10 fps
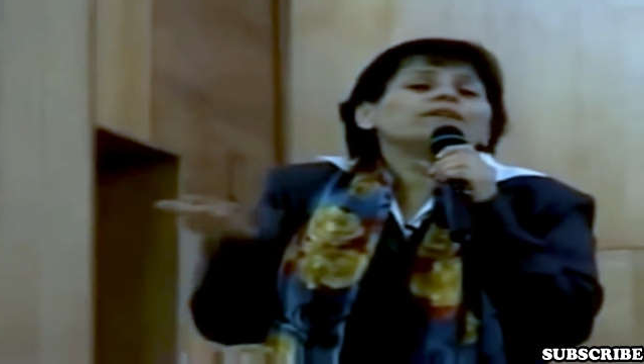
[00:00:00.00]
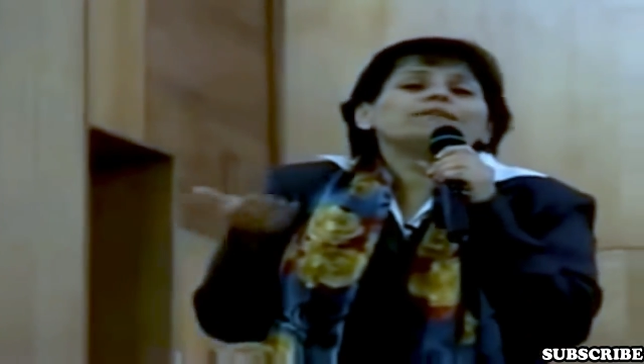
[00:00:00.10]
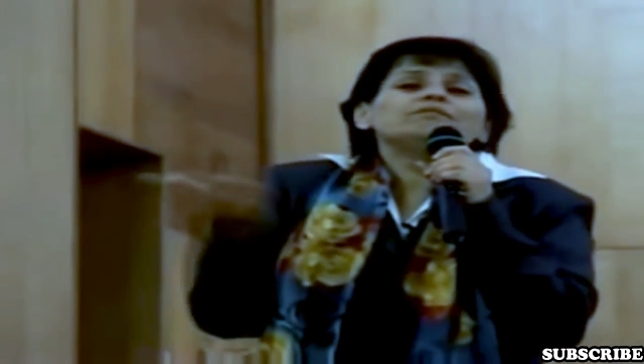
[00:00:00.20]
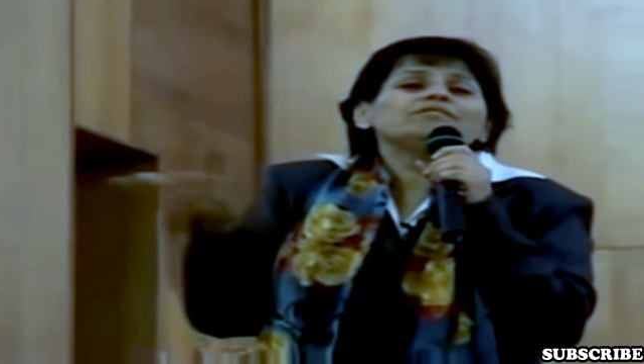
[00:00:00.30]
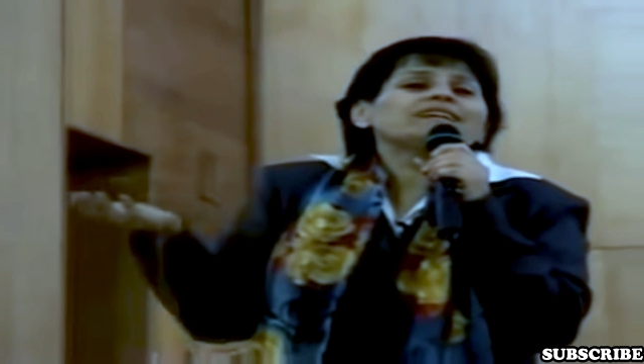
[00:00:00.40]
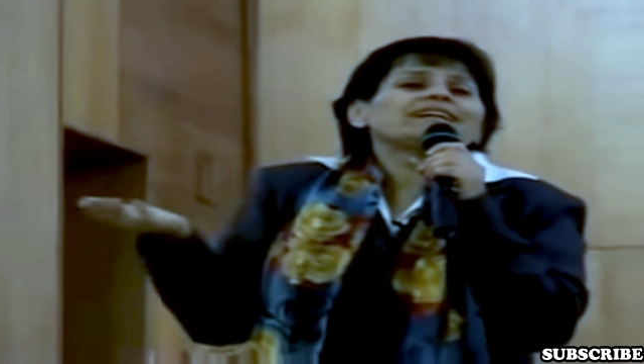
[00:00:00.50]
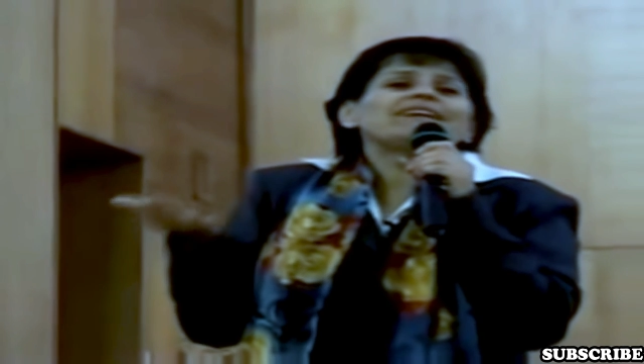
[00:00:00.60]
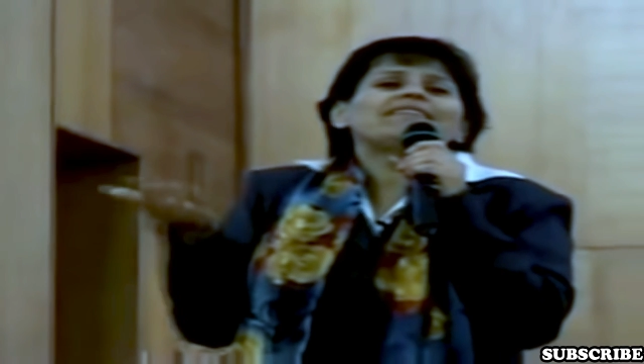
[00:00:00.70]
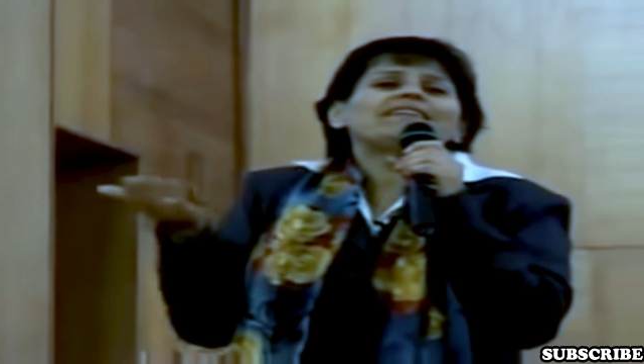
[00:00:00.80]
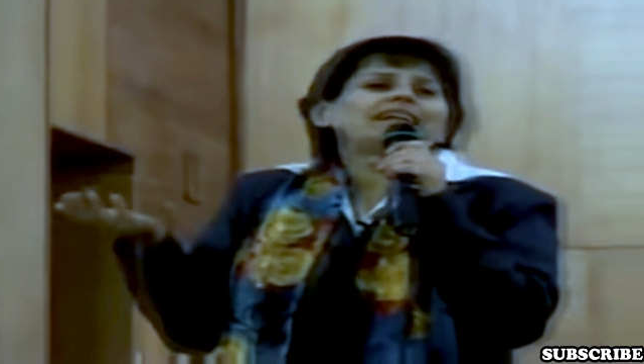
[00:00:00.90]
Gloria,
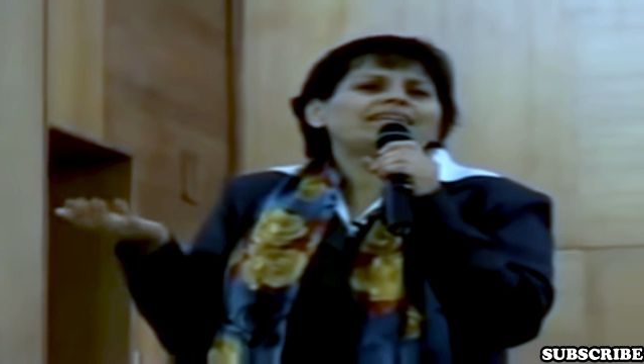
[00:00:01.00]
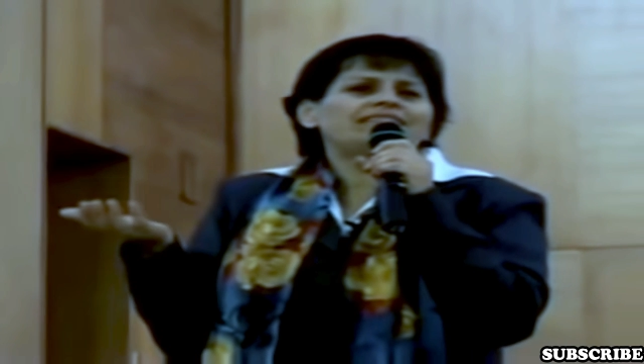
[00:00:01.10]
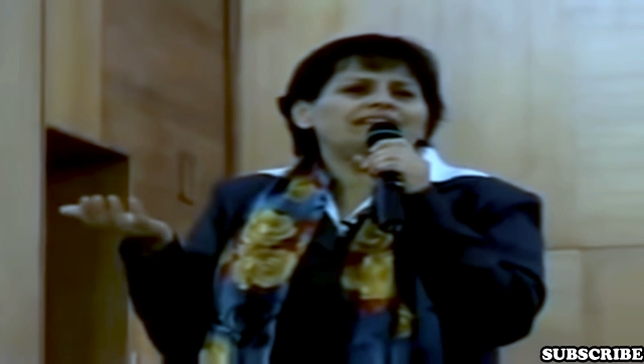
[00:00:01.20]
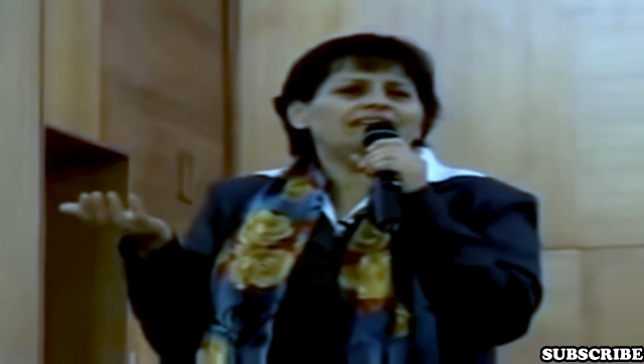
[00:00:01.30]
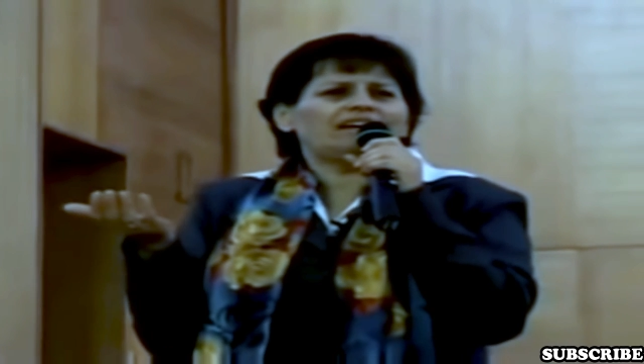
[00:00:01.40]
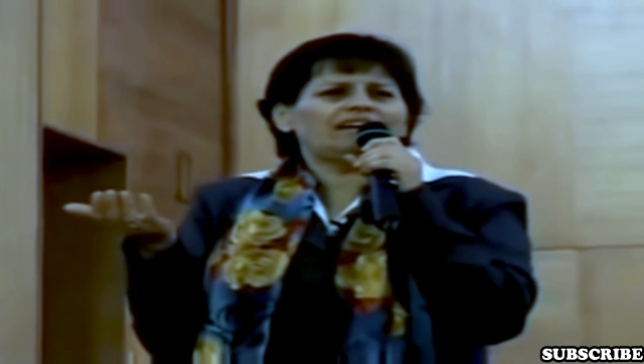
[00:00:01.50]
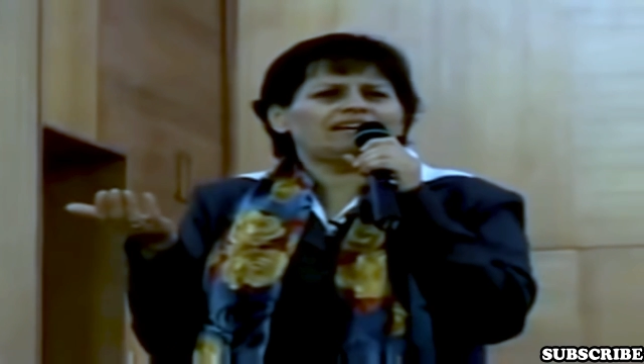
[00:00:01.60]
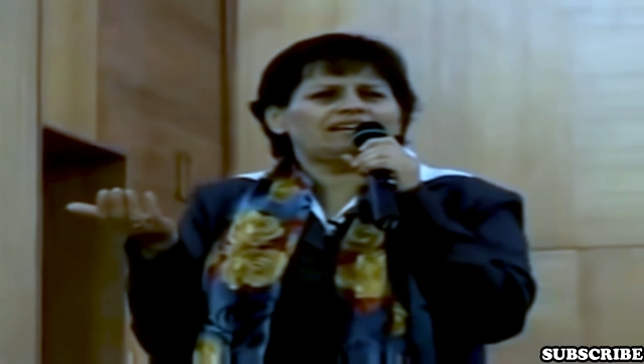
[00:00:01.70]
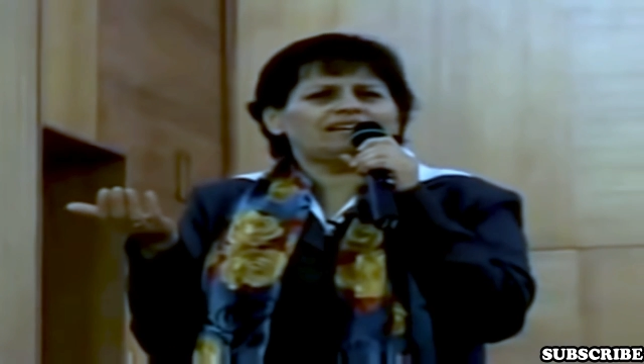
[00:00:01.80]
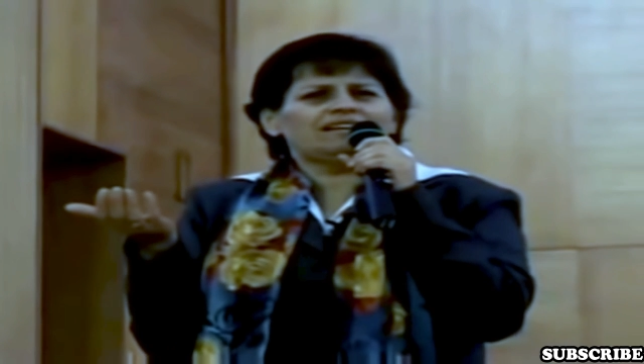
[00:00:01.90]
we cannot
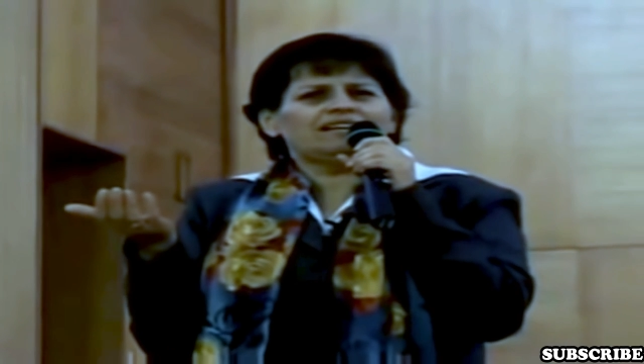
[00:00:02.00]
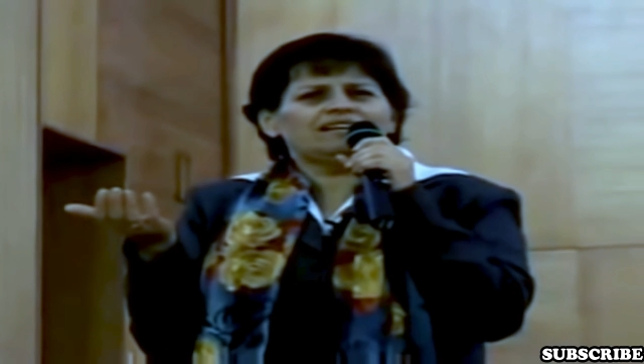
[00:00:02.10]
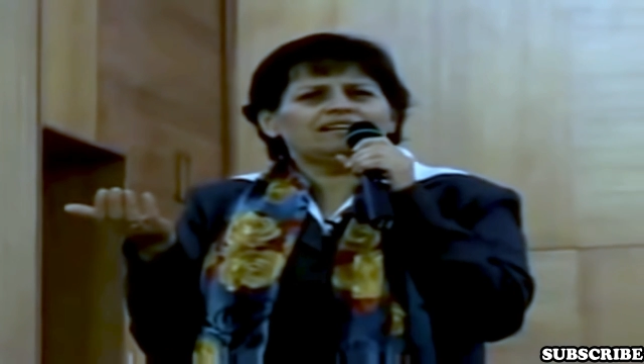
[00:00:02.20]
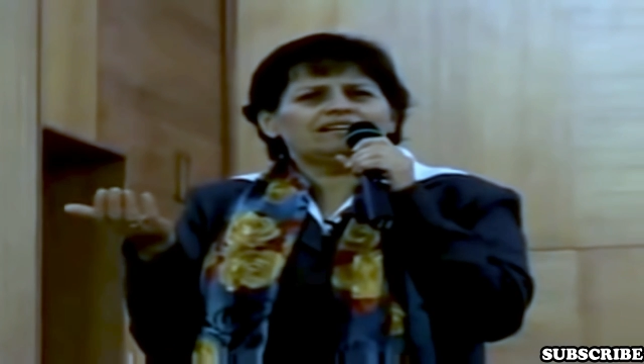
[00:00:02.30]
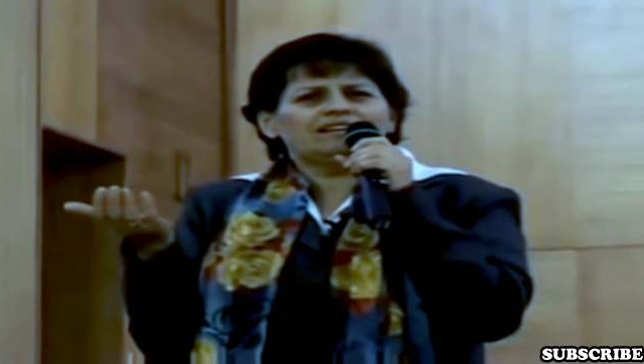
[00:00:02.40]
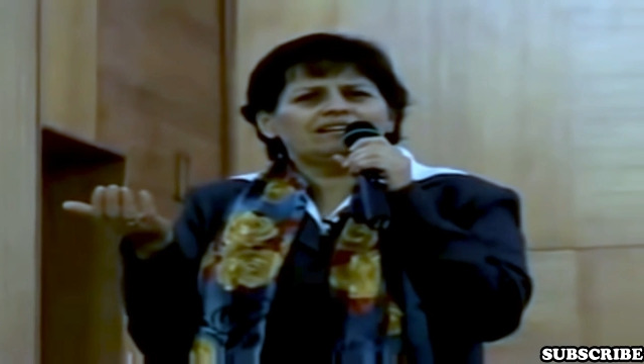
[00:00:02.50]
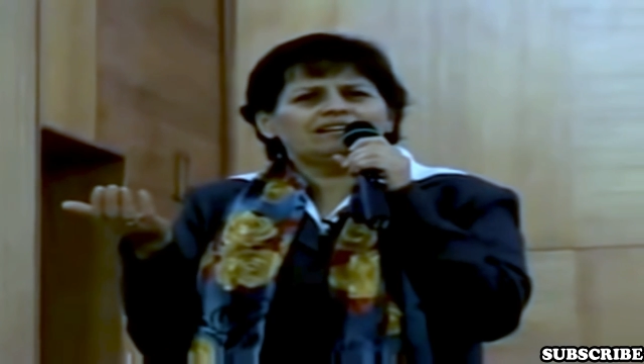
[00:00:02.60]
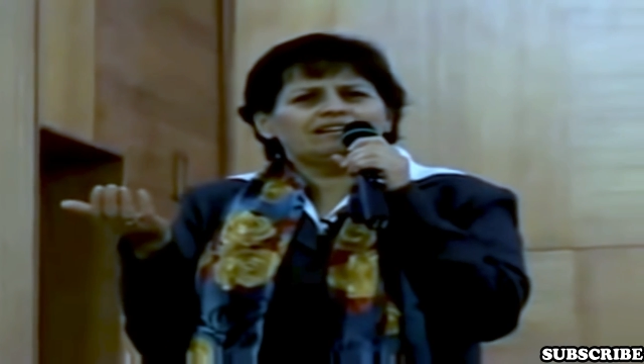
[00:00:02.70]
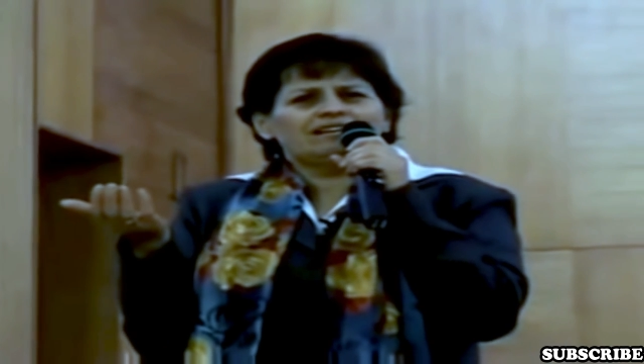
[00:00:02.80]
ruin our lives.